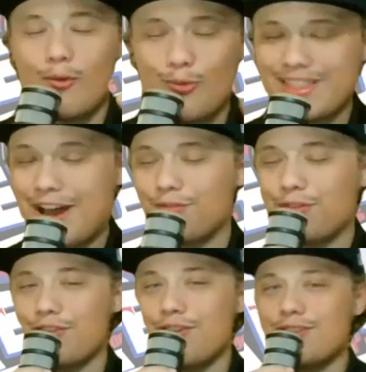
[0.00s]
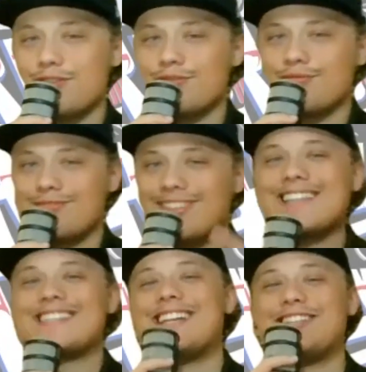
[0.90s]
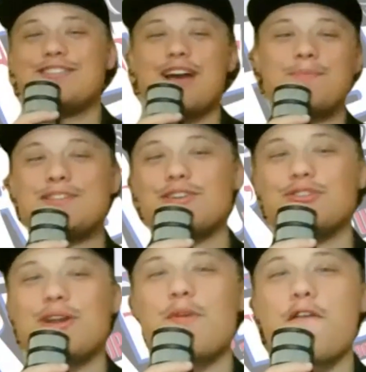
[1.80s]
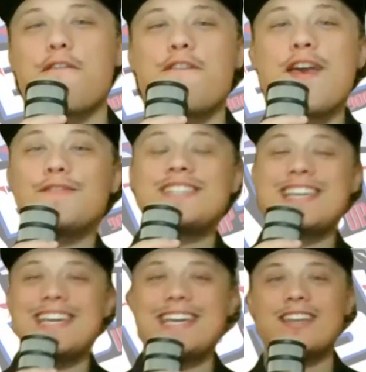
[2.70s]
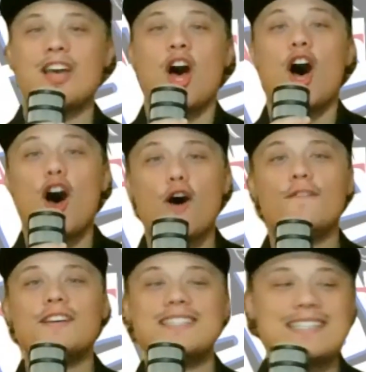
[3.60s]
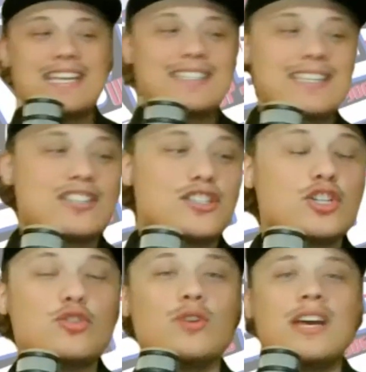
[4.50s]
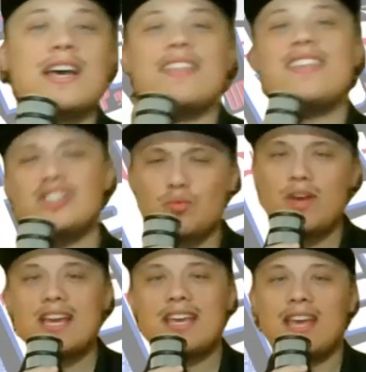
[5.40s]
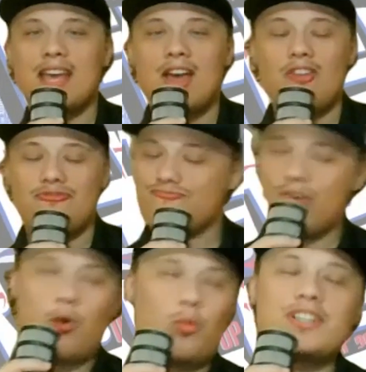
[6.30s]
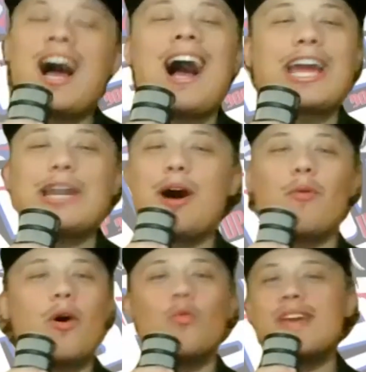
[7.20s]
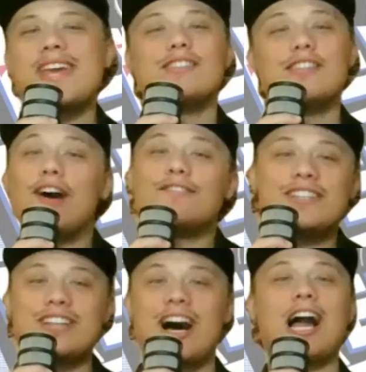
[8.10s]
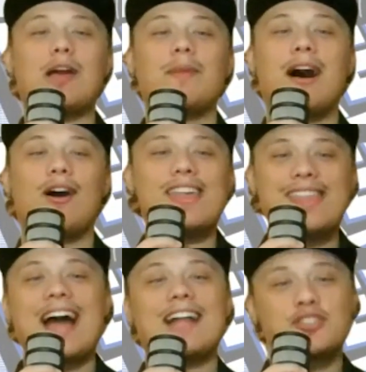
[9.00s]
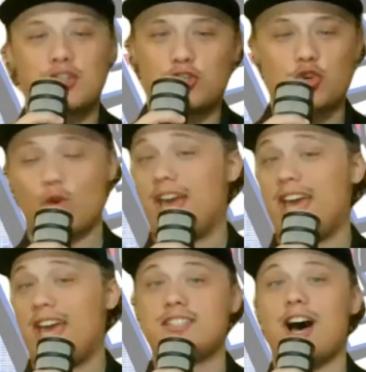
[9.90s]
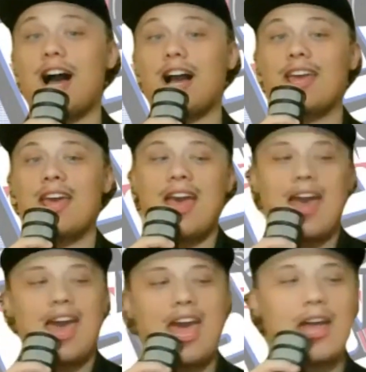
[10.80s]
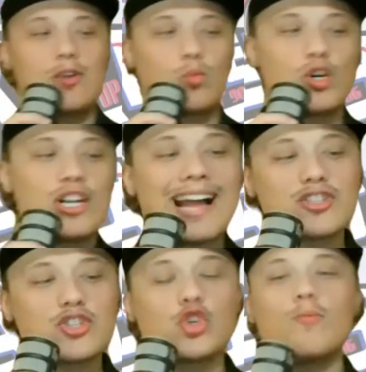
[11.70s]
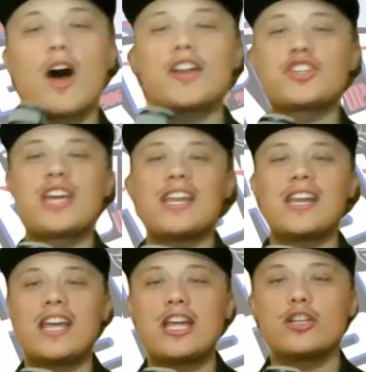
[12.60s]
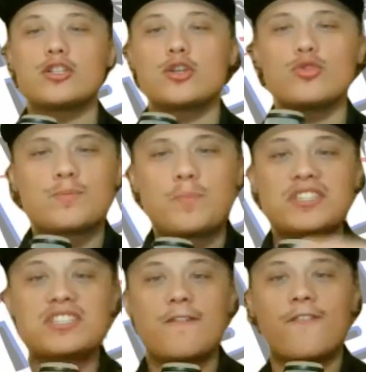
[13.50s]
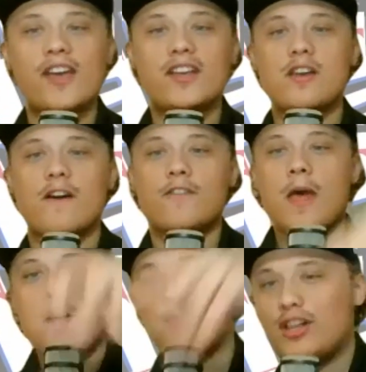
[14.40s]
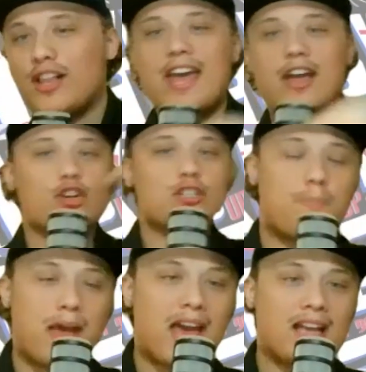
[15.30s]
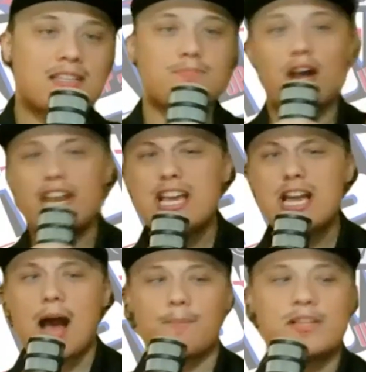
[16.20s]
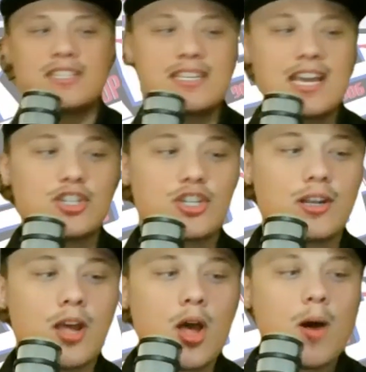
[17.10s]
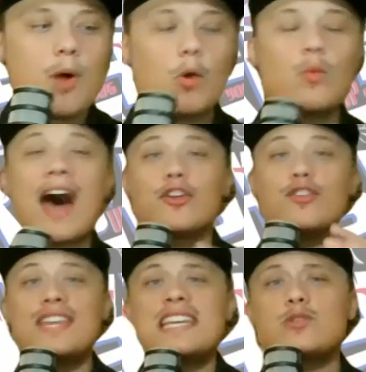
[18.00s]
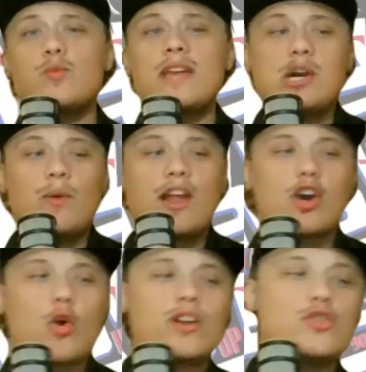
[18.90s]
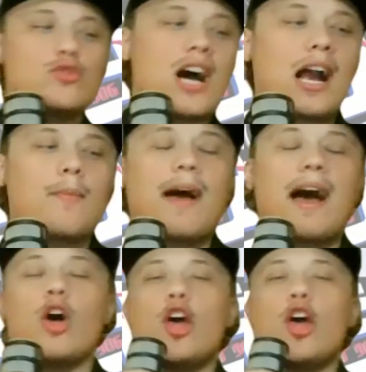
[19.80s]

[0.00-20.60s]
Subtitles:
Without further ado, let's get into episode number 15 of season 2. This week, we're talking about what we love to talk about, and that's trade talk. And we're not so much getting into specifics of players, picks, money compensation, but rather this week we are going to talk about,